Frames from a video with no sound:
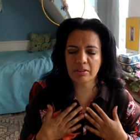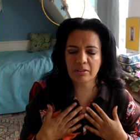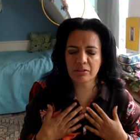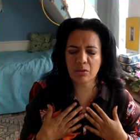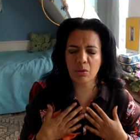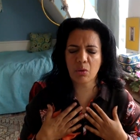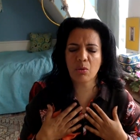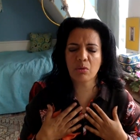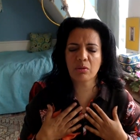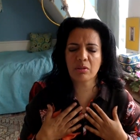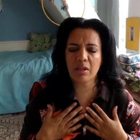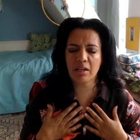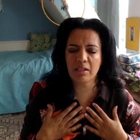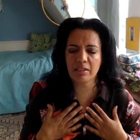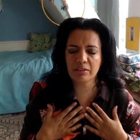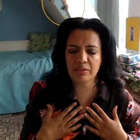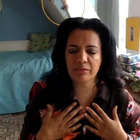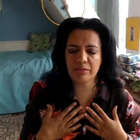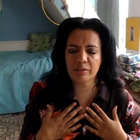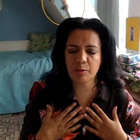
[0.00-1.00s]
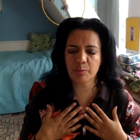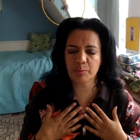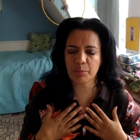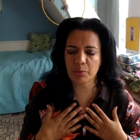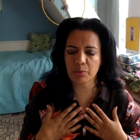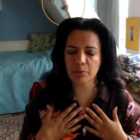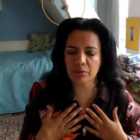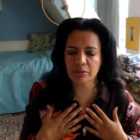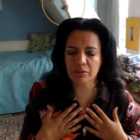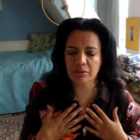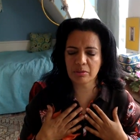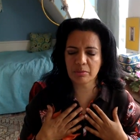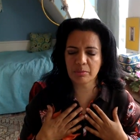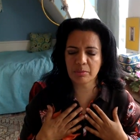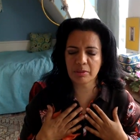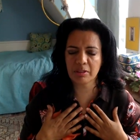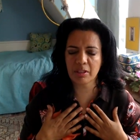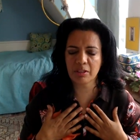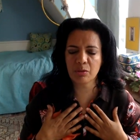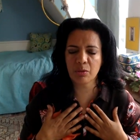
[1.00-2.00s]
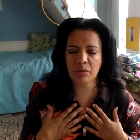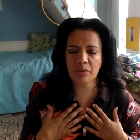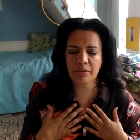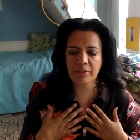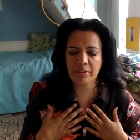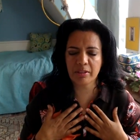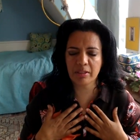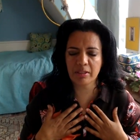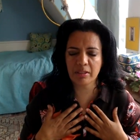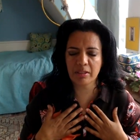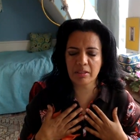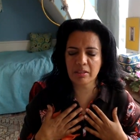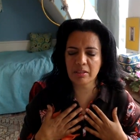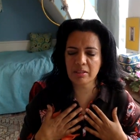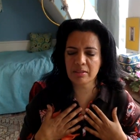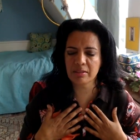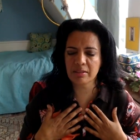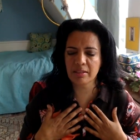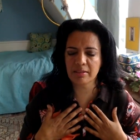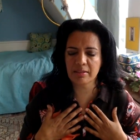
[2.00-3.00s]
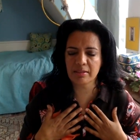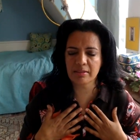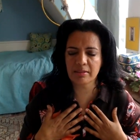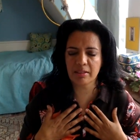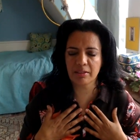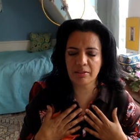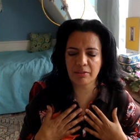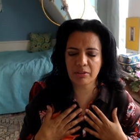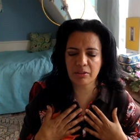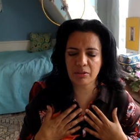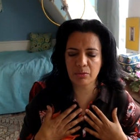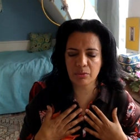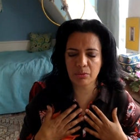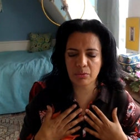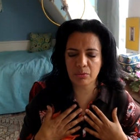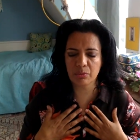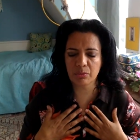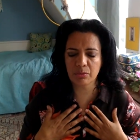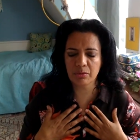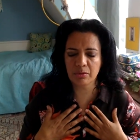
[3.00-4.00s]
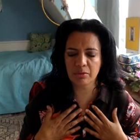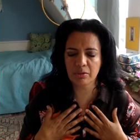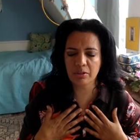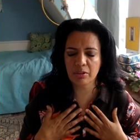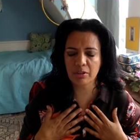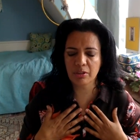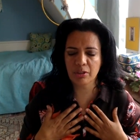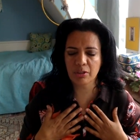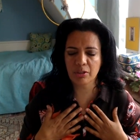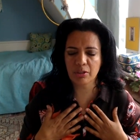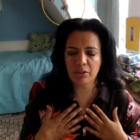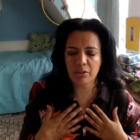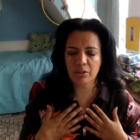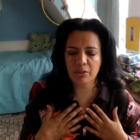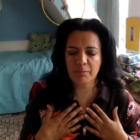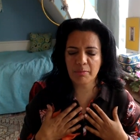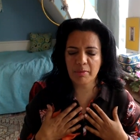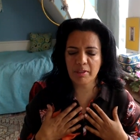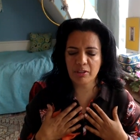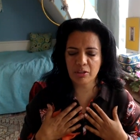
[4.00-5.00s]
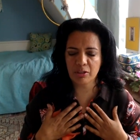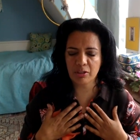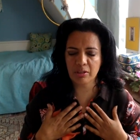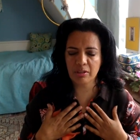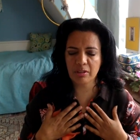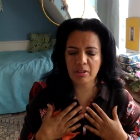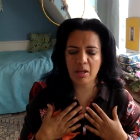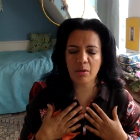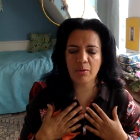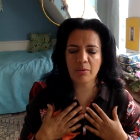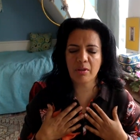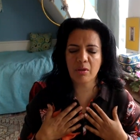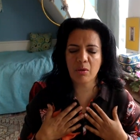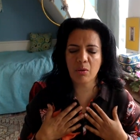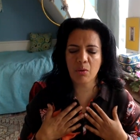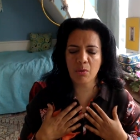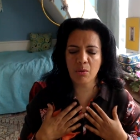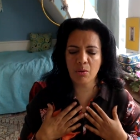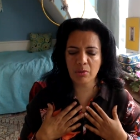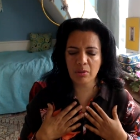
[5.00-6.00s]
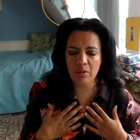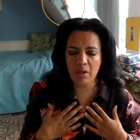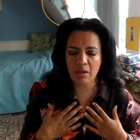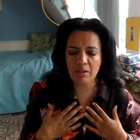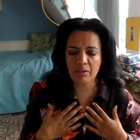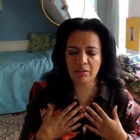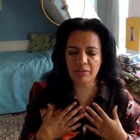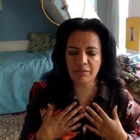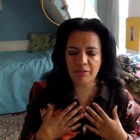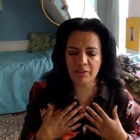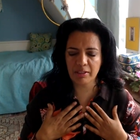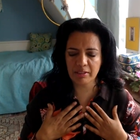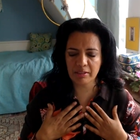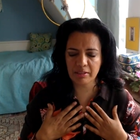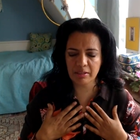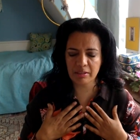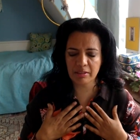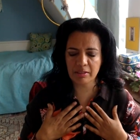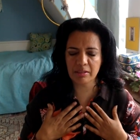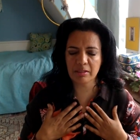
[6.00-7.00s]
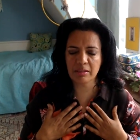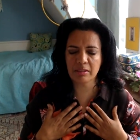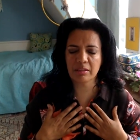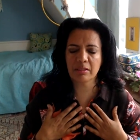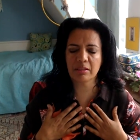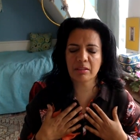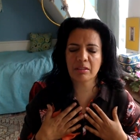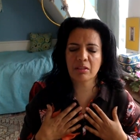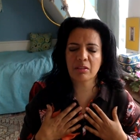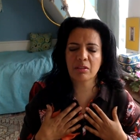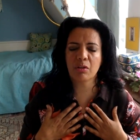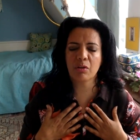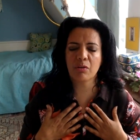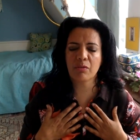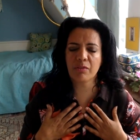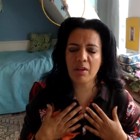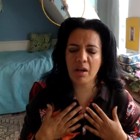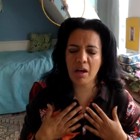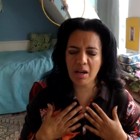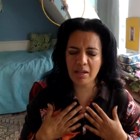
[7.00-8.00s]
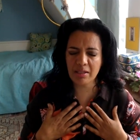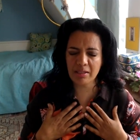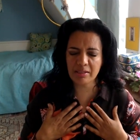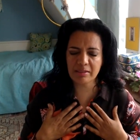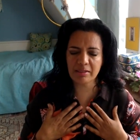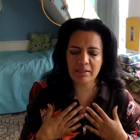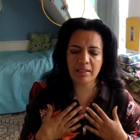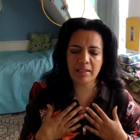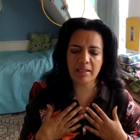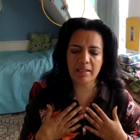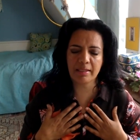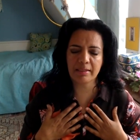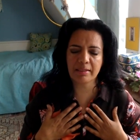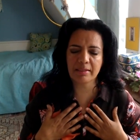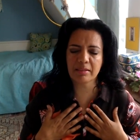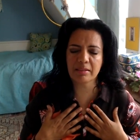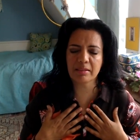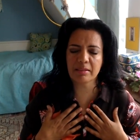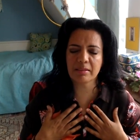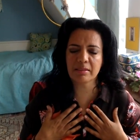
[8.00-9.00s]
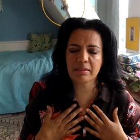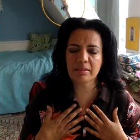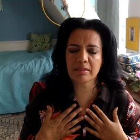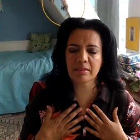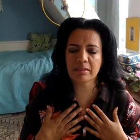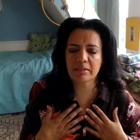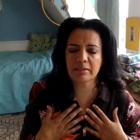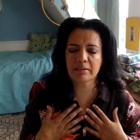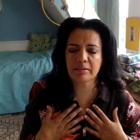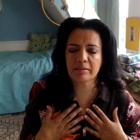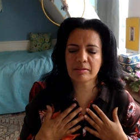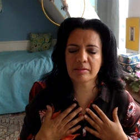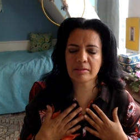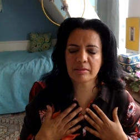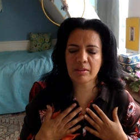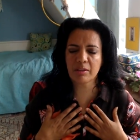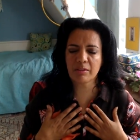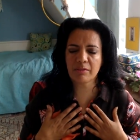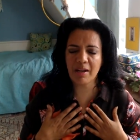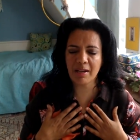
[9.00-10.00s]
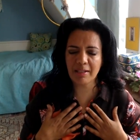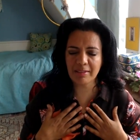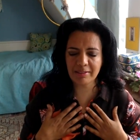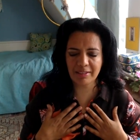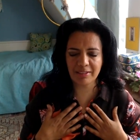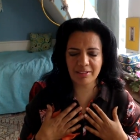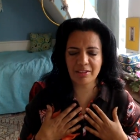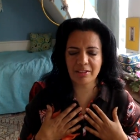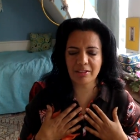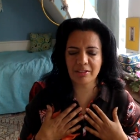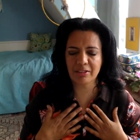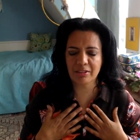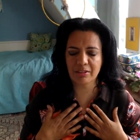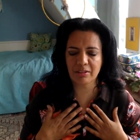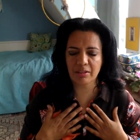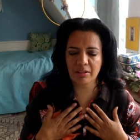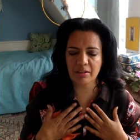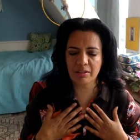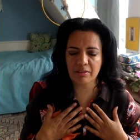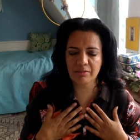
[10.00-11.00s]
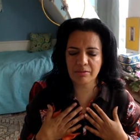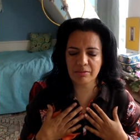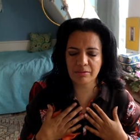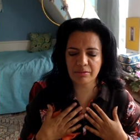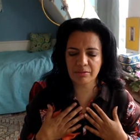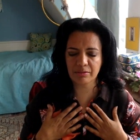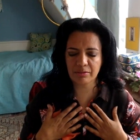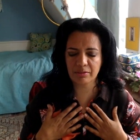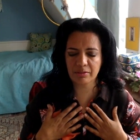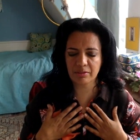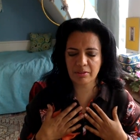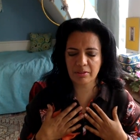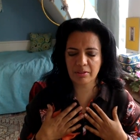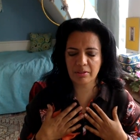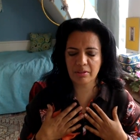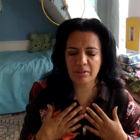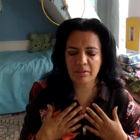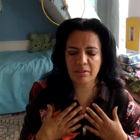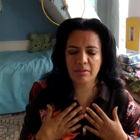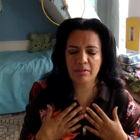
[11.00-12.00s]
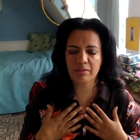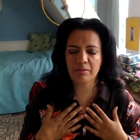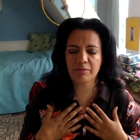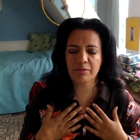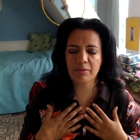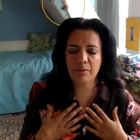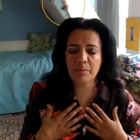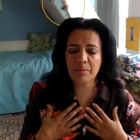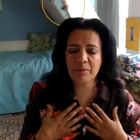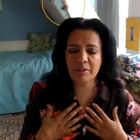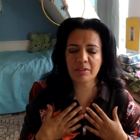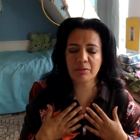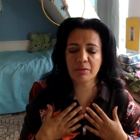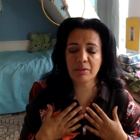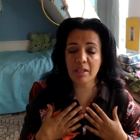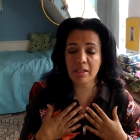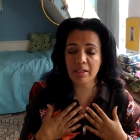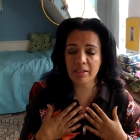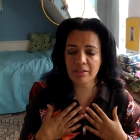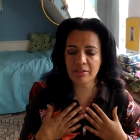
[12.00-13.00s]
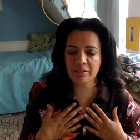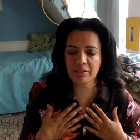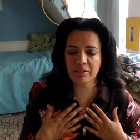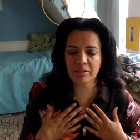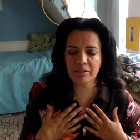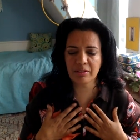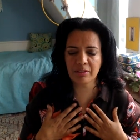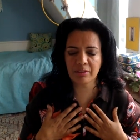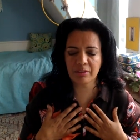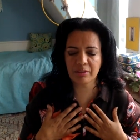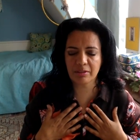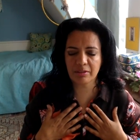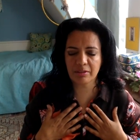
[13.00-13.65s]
there's all kinds of support i don't think it's necessary to mention it now they all are invited of the highest light unconditional love from creator